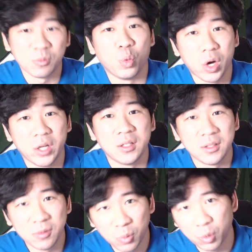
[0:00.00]
one
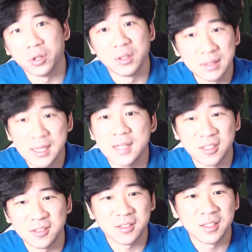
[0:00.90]
word
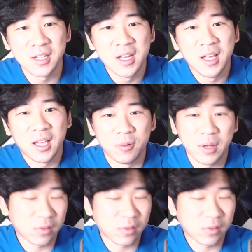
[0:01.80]
sentence. And we have to